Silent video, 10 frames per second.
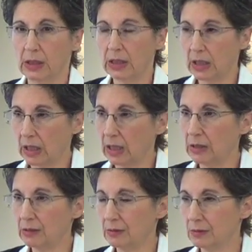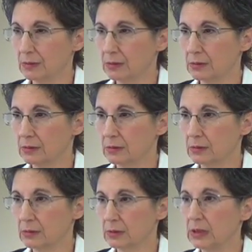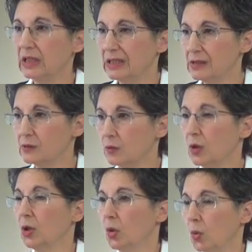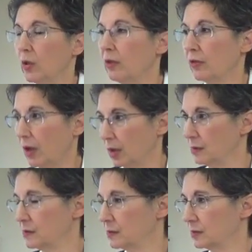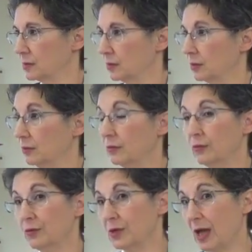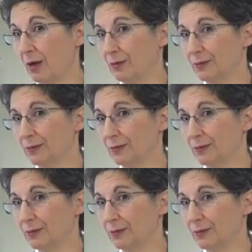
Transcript: God is with us for now.